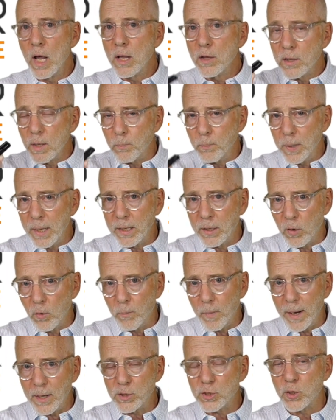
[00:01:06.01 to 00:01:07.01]
the Pico
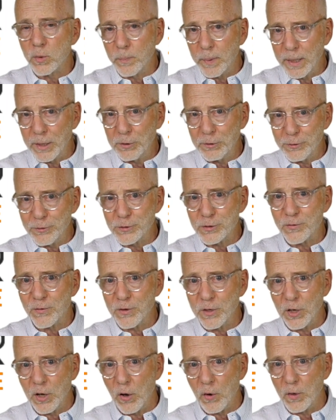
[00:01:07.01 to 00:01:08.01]
mics are being used for
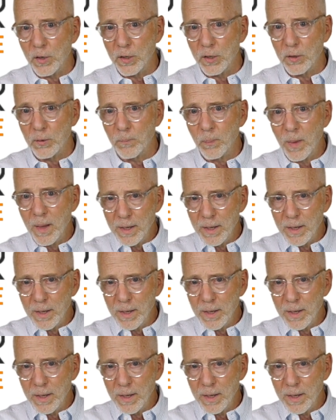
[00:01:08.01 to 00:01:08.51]
the audio.